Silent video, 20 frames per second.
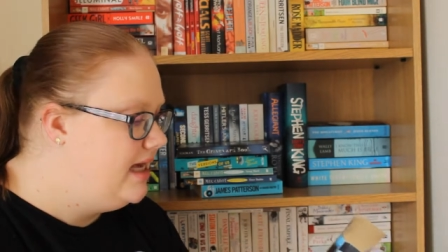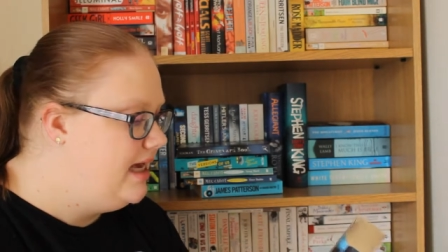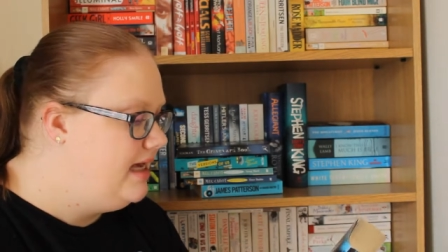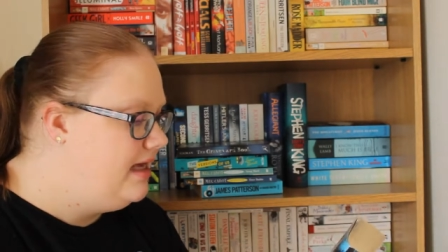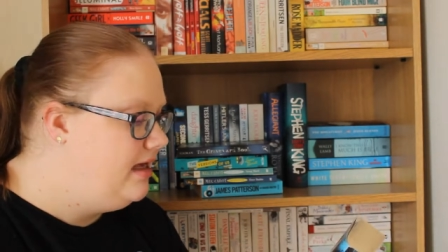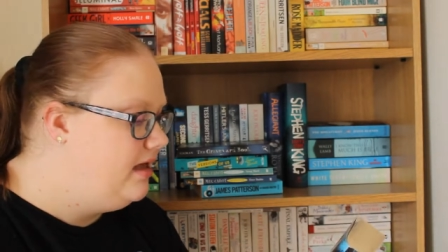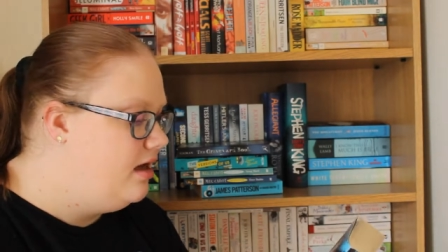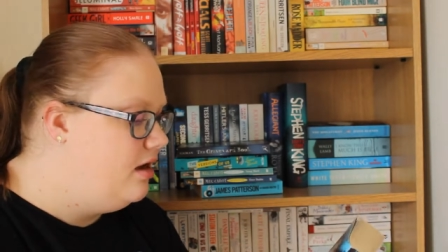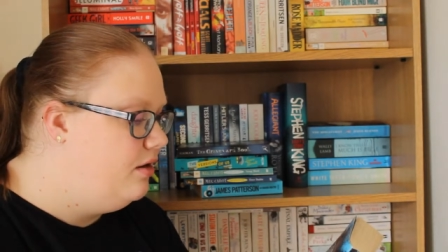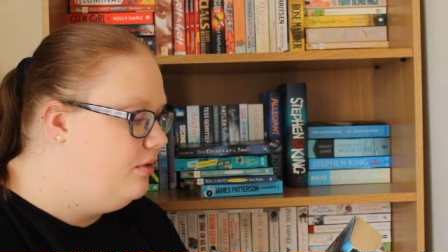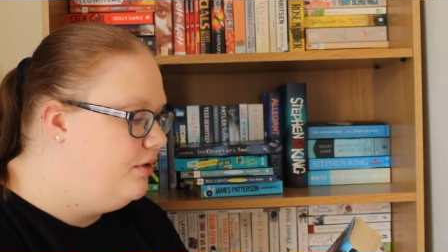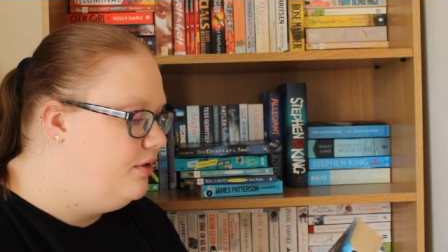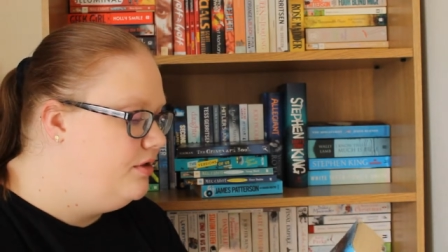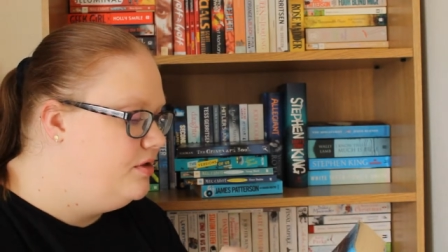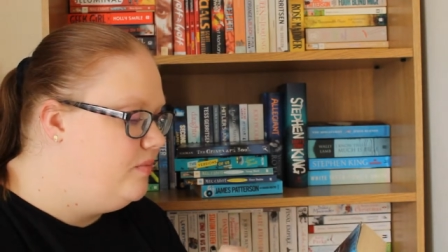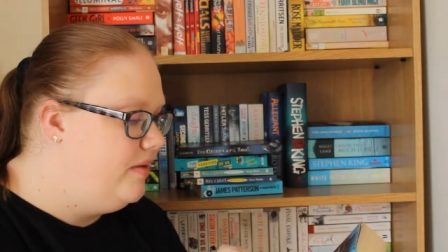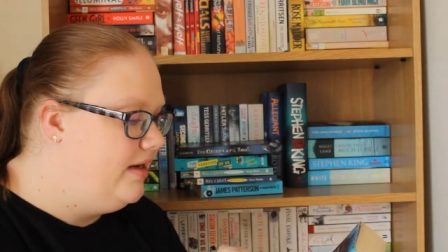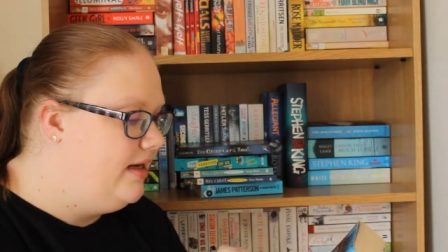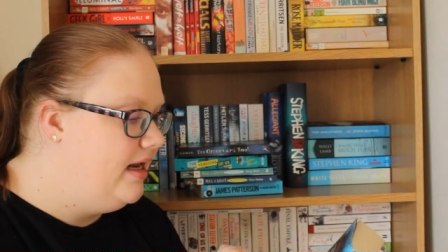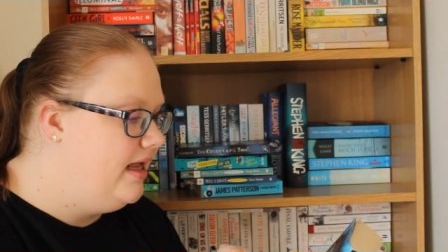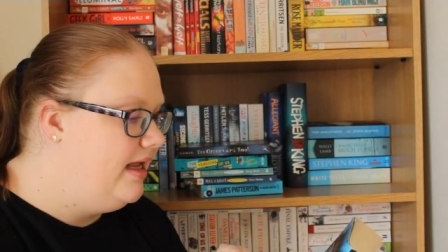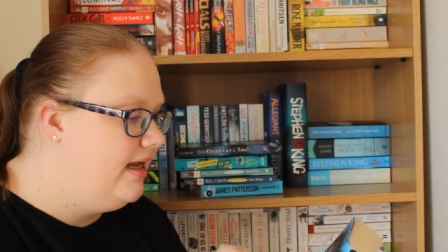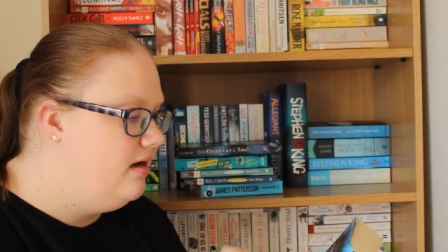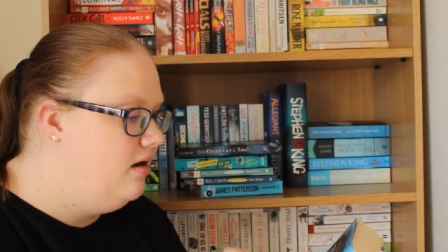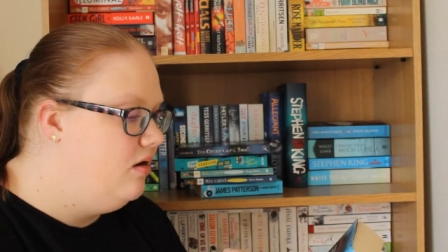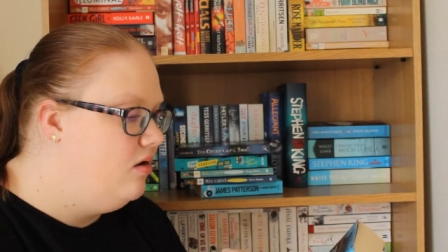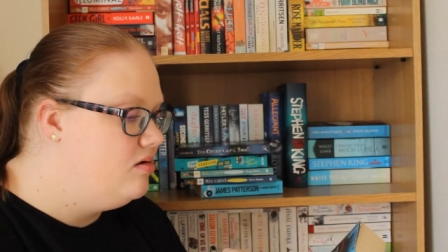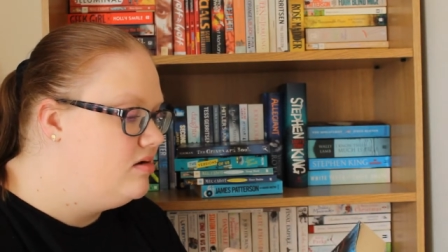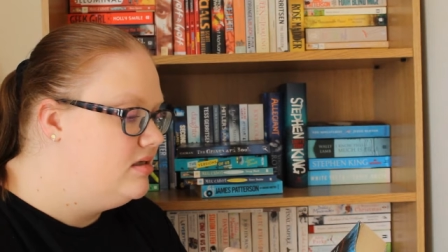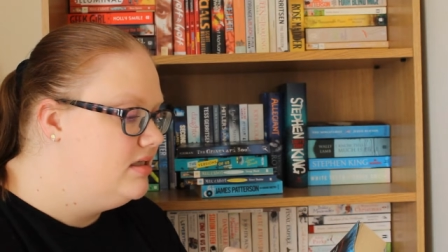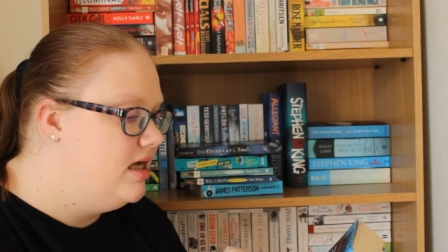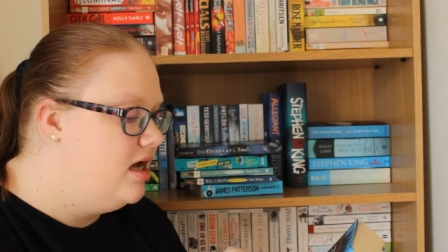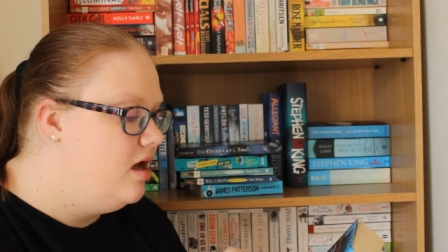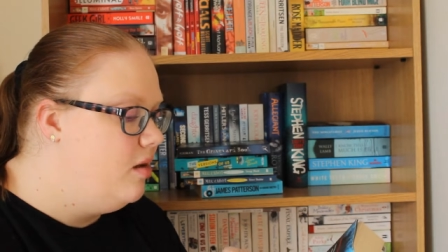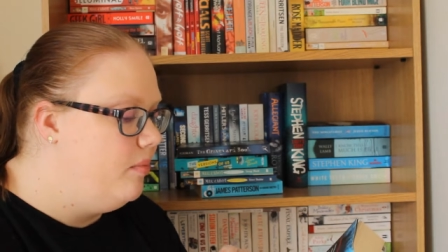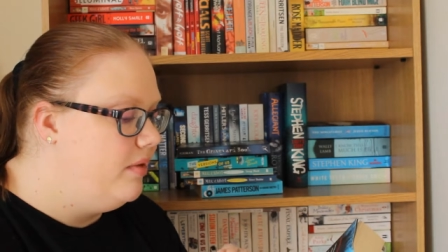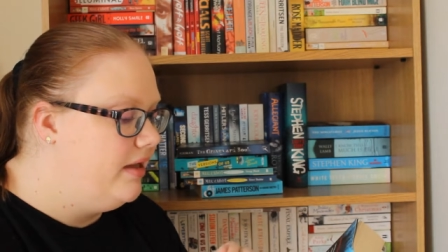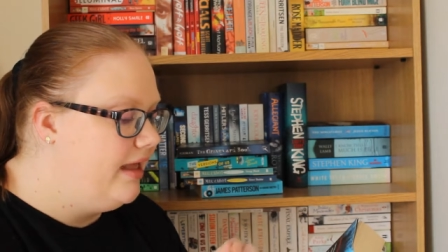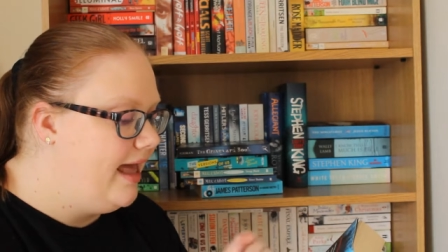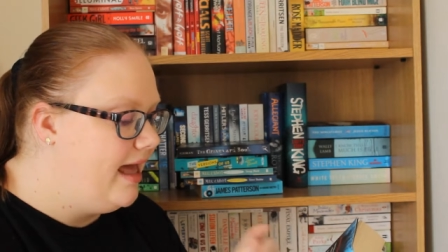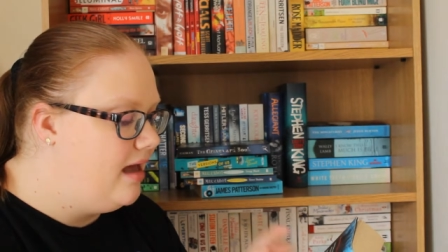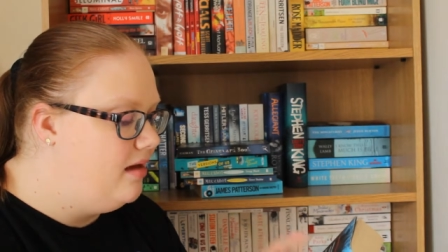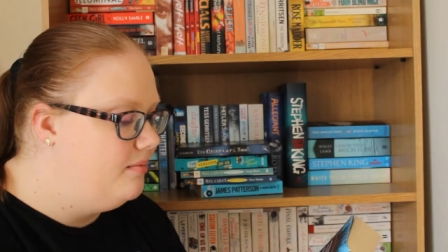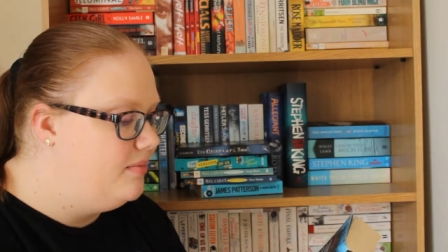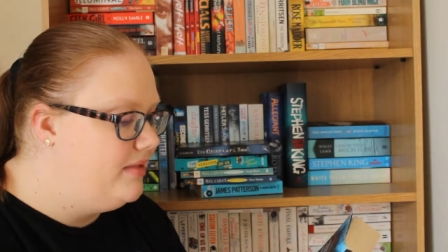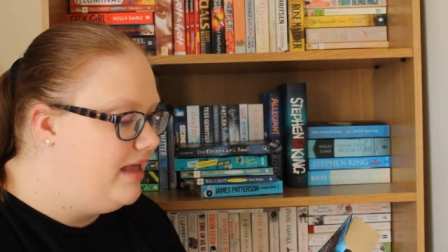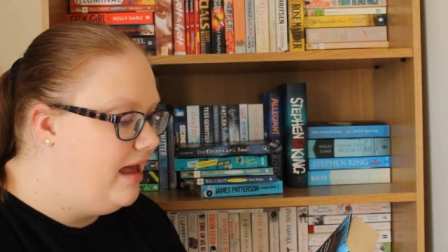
a girl who's been like locked up and cap